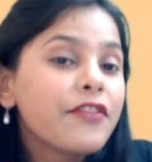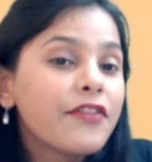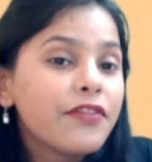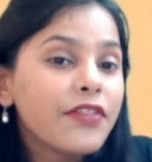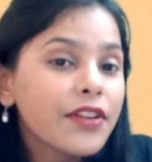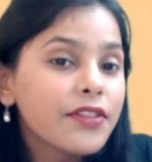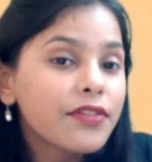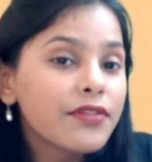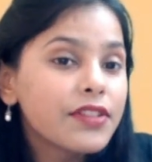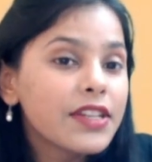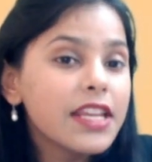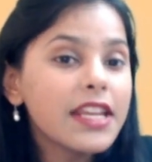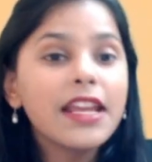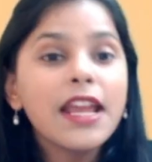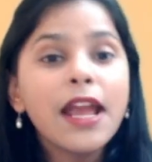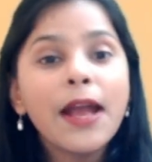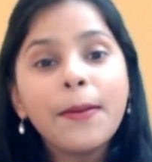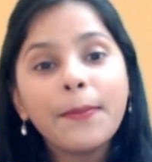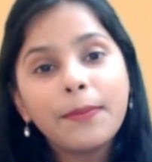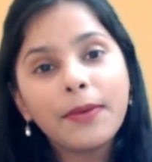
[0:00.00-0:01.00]

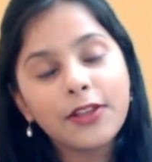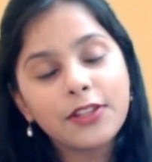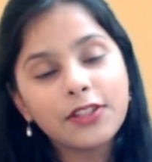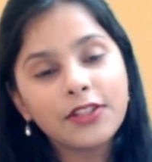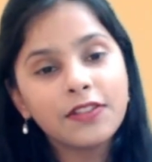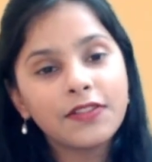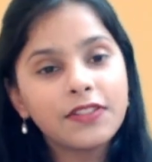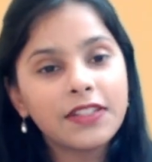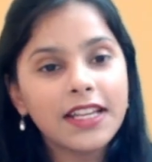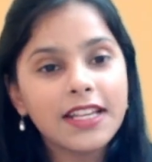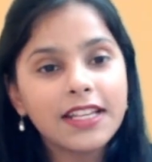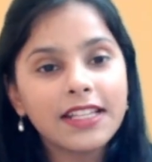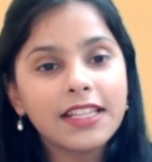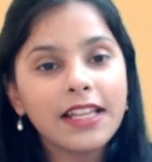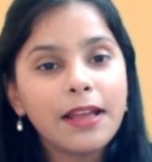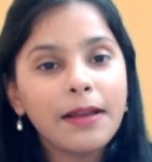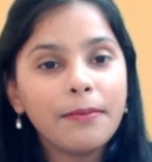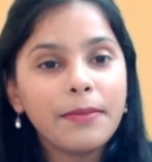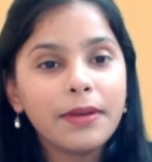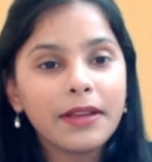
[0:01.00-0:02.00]
50 plus of 6
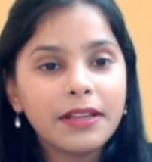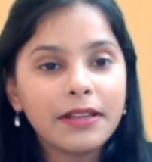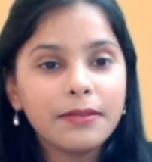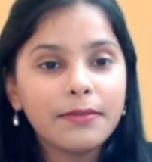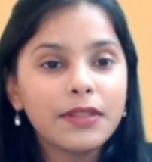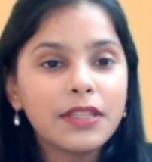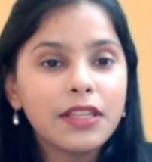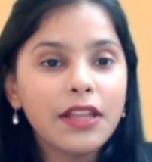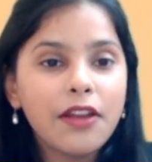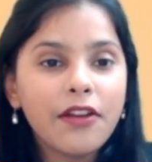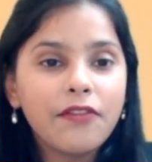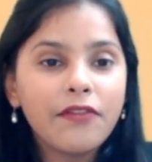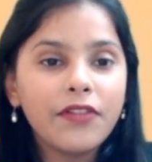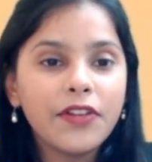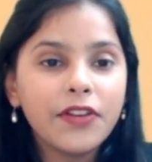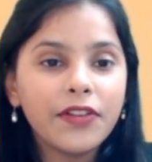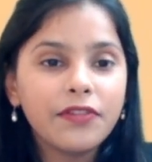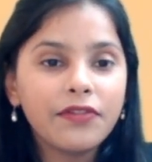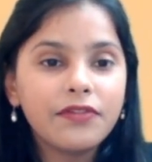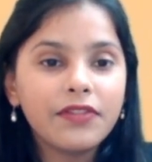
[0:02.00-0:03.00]
becomes
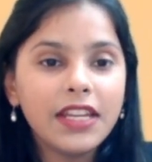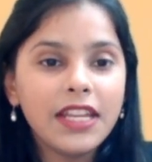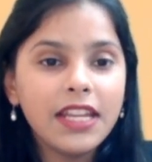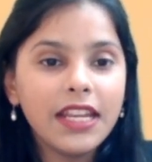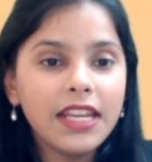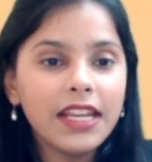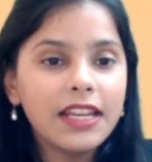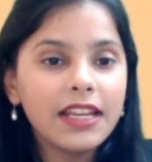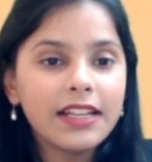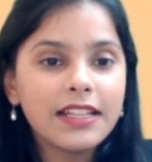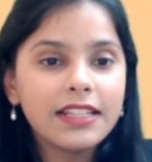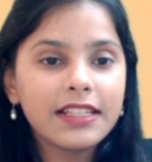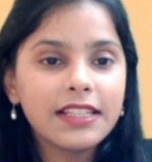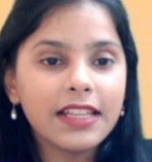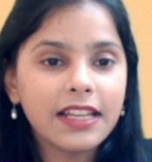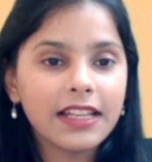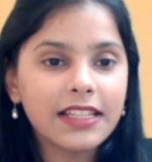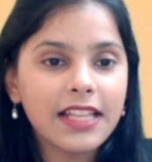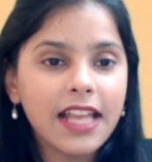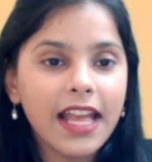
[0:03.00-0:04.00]

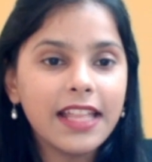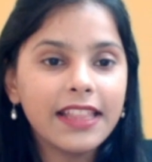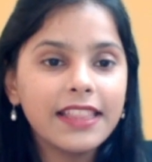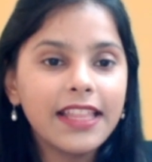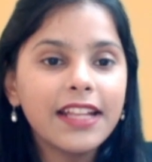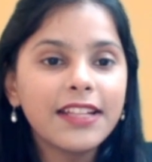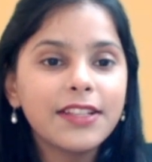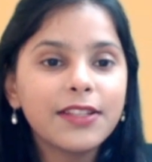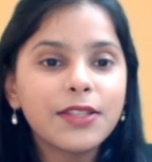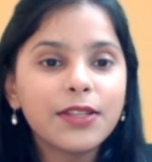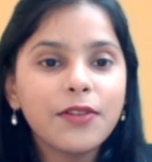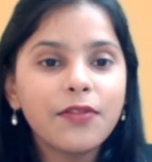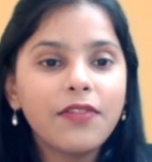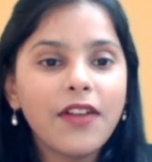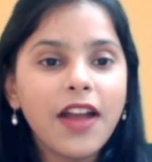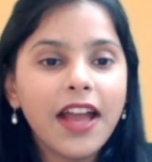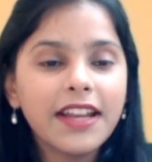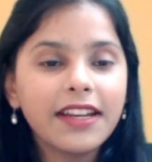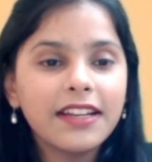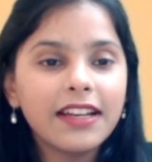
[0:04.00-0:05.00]
56, and that's your
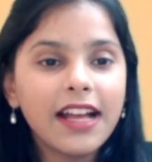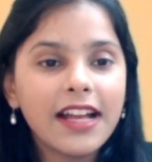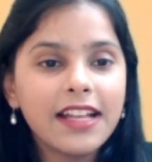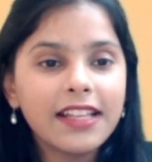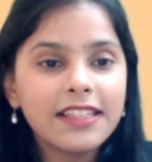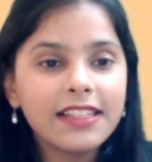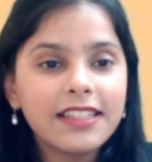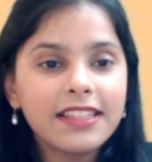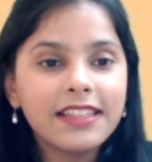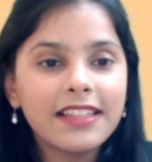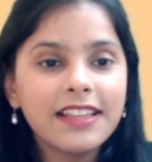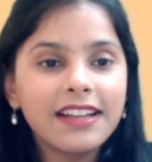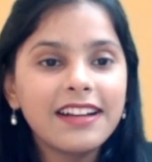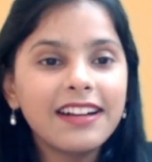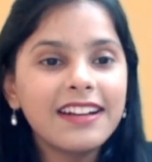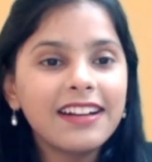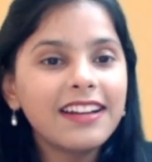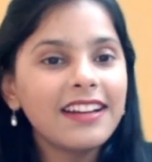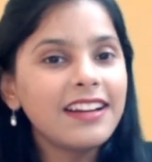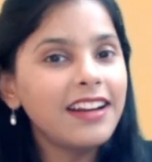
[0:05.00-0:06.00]
final answer.
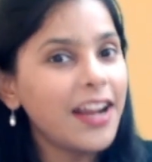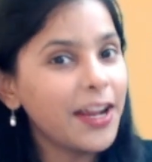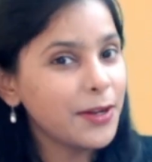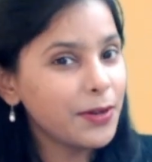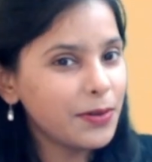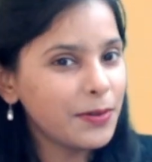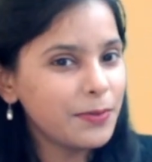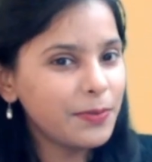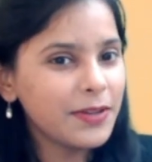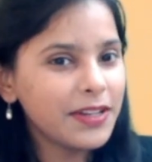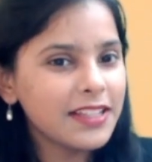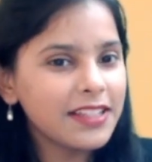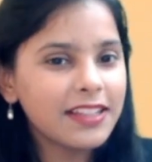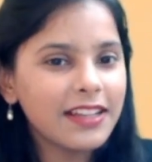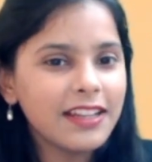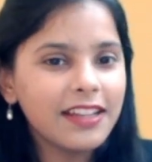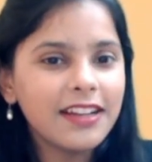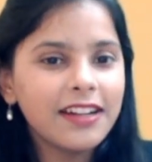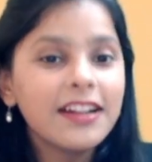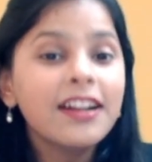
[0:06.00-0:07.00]
I hope it is
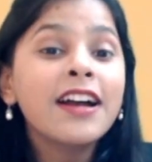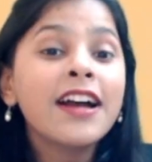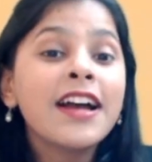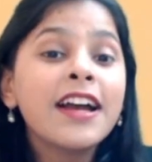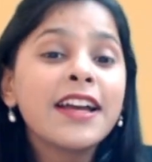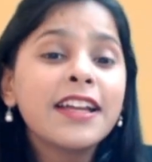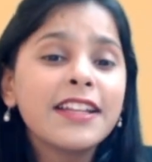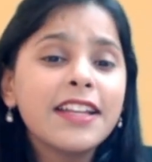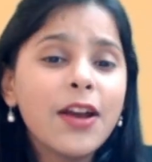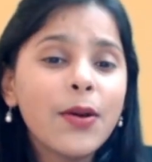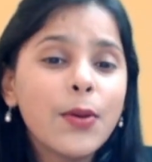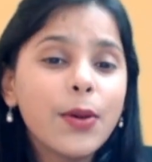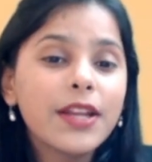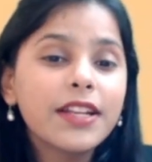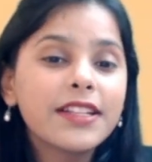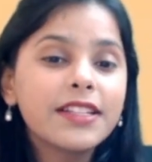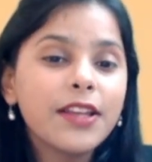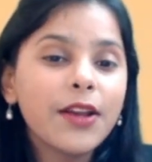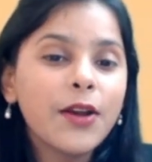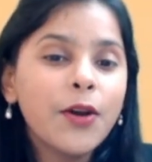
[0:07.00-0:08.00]
clear. Now
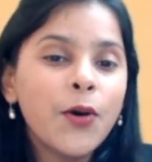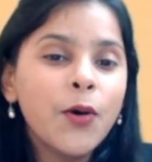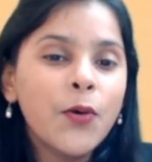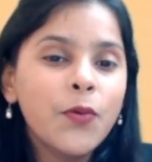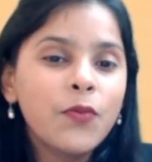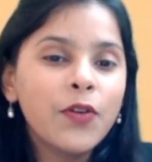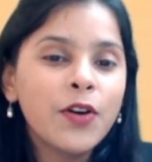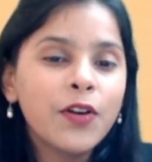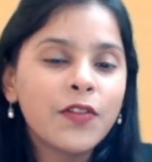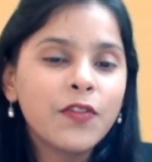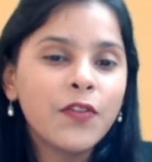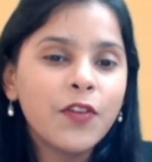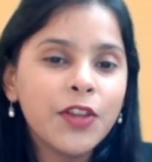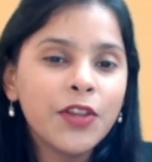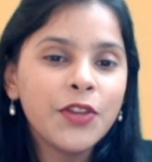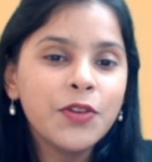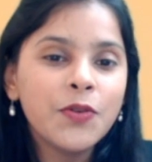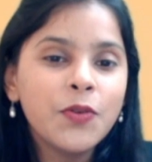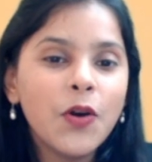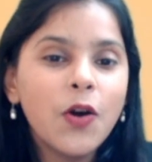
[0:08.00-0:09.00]
it's a homework for
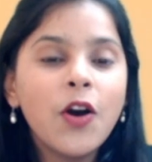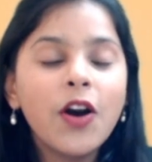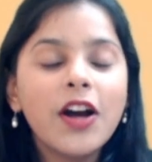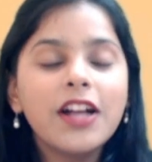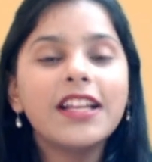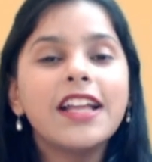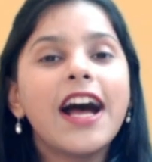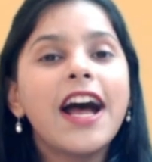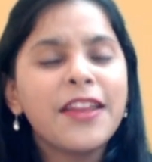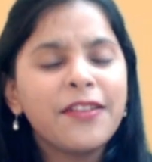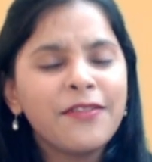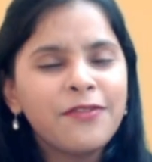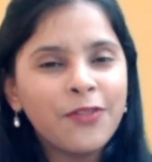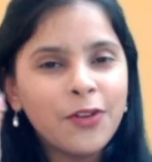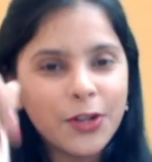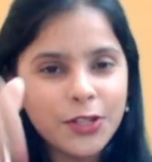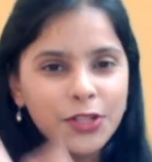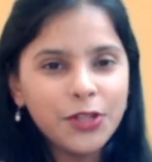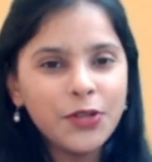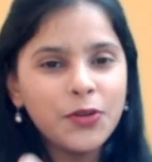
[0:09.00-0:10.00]
you all. I
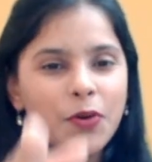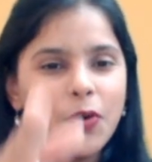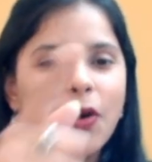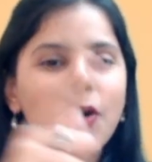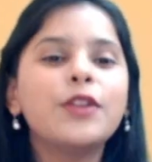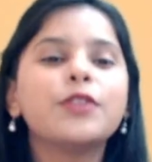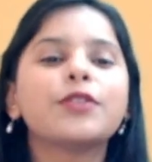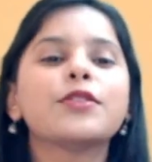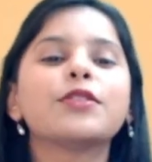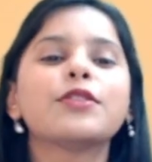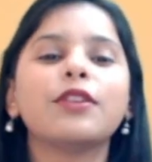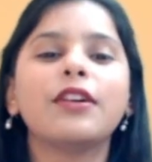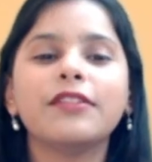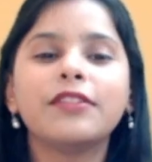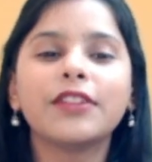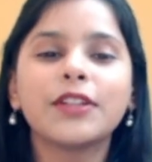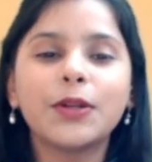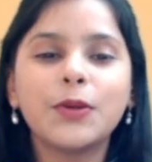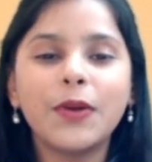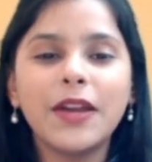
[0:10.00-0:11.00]
want you all to solve
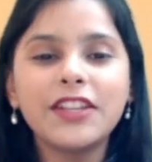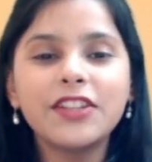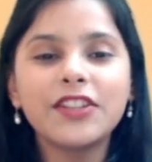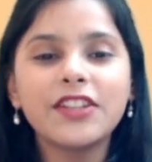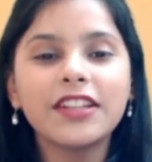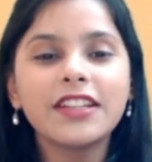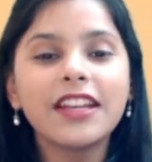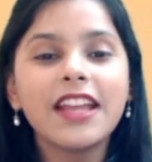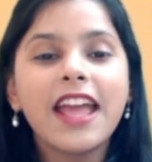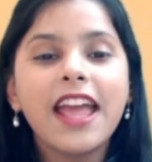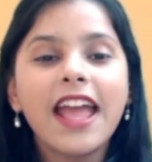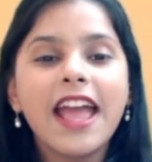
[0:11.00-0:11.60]
the question.